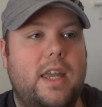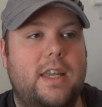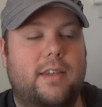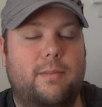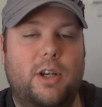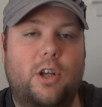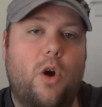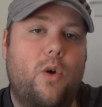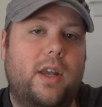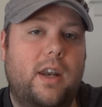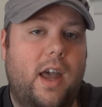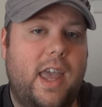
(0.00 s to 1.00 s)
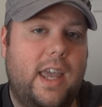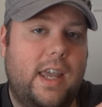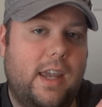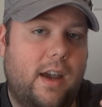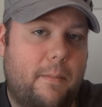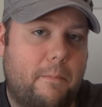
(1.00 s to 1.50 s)
is I'm going to go and get
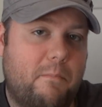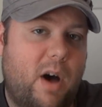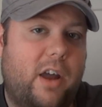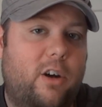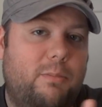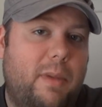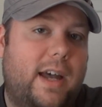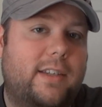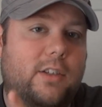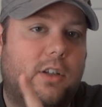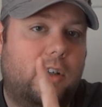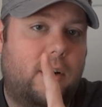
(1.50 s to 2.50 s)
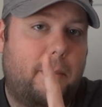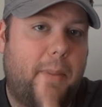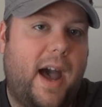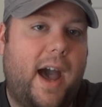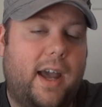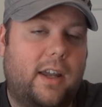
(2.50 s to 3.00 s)
a Modern Master
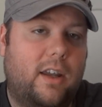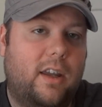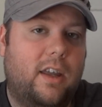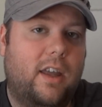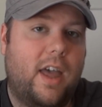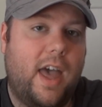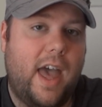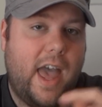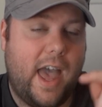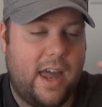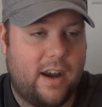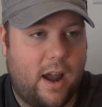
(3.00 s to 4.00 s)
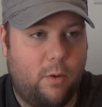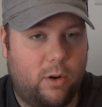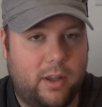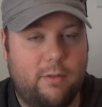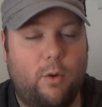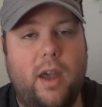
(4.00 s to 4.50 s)
pack, and I
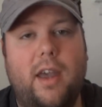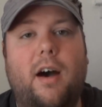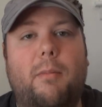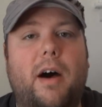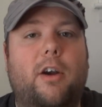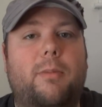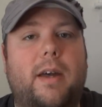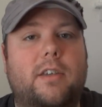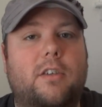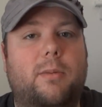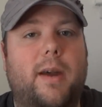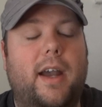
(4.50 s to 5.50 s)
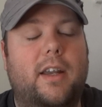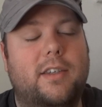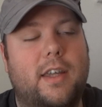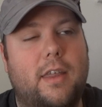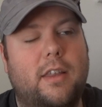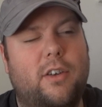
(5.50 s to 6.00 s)
will give away a Modern Master pack,
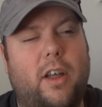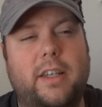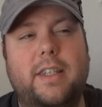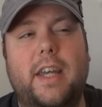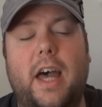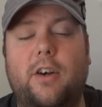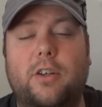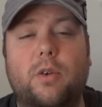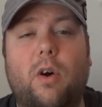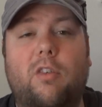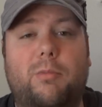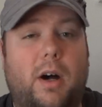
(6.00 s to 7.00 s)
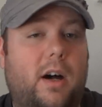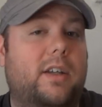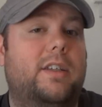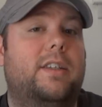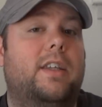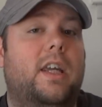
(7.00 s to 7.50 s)
because I think they're like 10 or 12
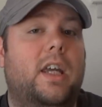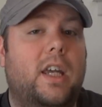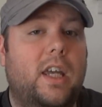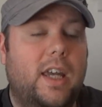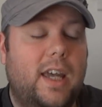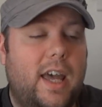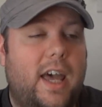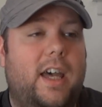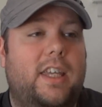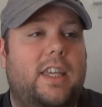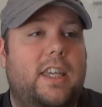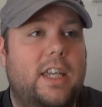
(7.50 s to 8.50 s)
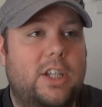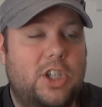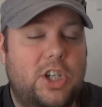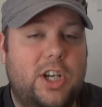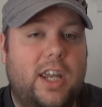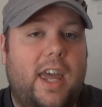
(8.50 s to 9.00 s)
bucks
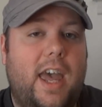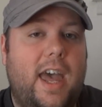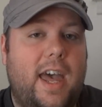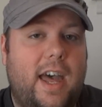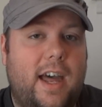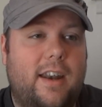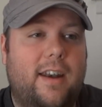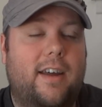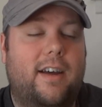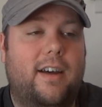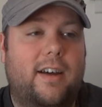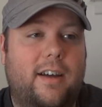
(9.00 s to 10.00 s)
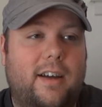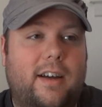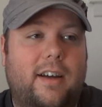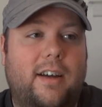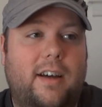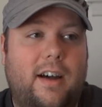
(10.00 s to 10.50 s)
each. And
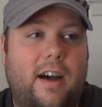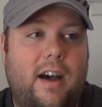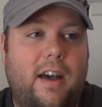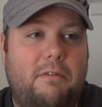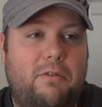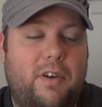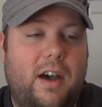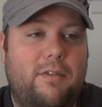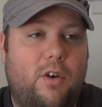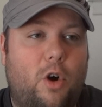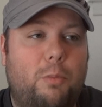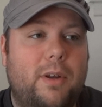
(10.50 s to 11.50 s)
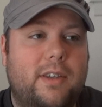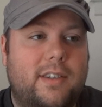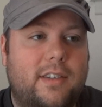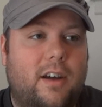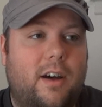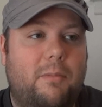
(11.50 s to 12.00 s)
I've opened
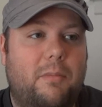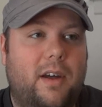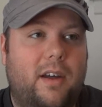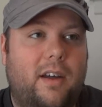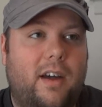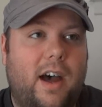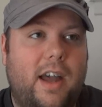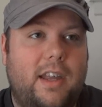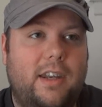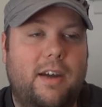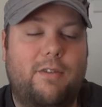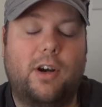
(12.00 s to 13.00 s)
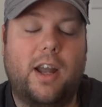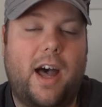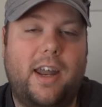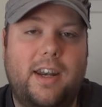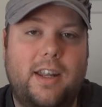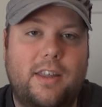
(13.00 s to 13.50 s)
some. I never
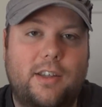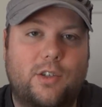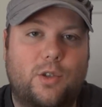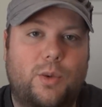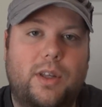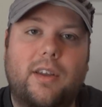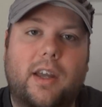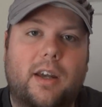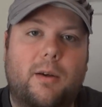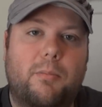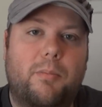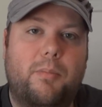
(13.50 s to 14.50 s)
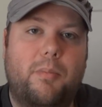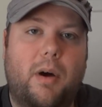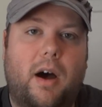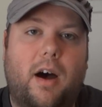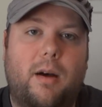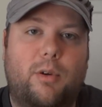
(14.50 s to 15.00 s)
got anything sweet like a
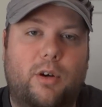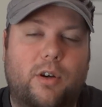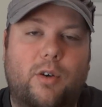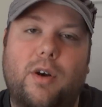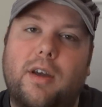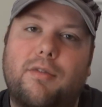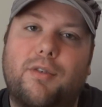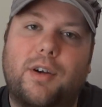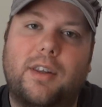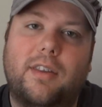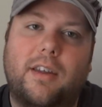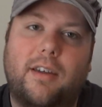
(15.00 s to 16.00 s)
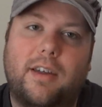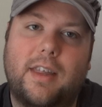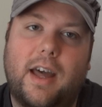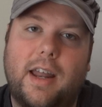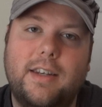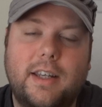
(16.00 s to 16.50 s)
Bob or Goyf or anything like
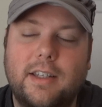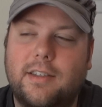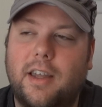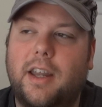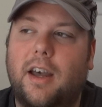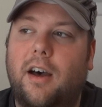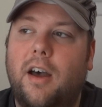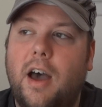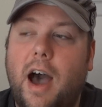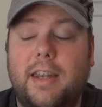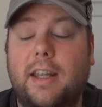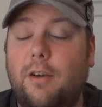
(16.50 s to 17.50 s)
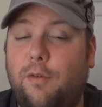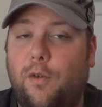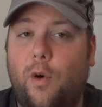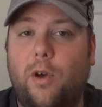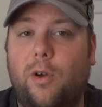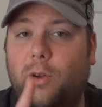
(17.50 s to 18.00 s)
that. I did get a
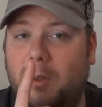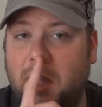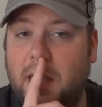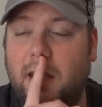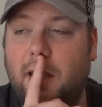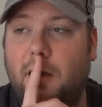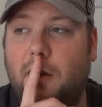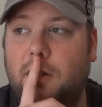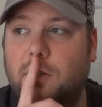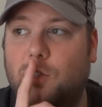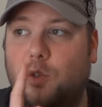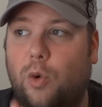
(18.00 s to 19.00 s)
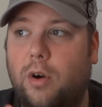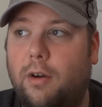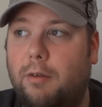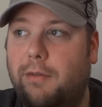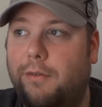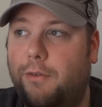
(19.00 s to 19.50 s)
foil sort
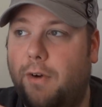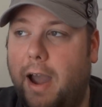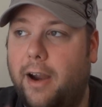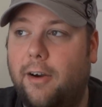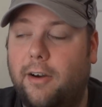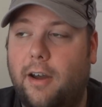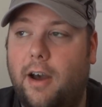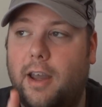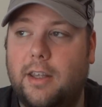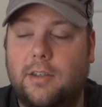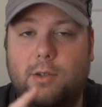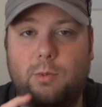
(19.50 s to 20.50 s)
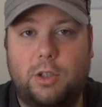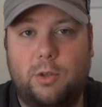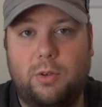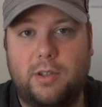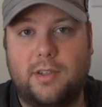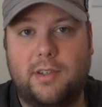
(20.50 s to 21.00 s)
of Fire and Ice,
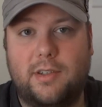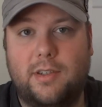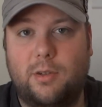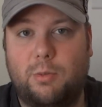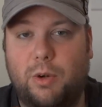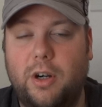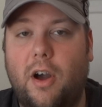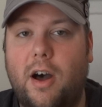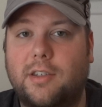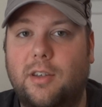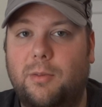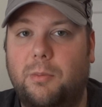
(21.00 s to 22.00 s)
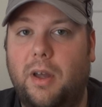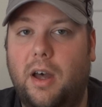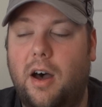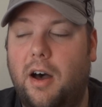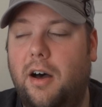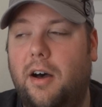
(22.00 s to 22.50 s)
which was pretty awesome,
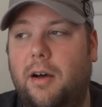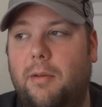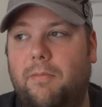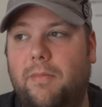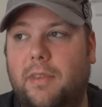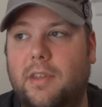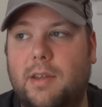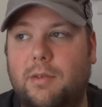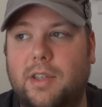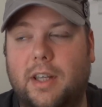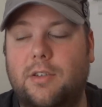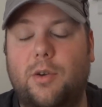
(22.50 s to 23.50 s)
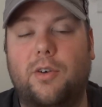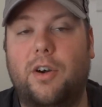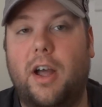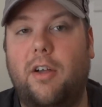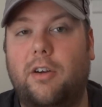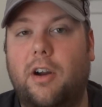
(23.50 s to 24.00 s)
because that was like a
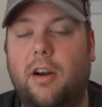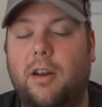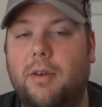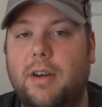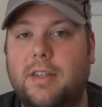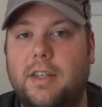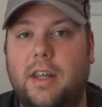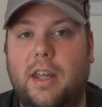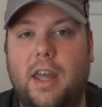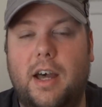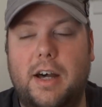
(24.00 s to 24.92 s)
$200 card, I want to say.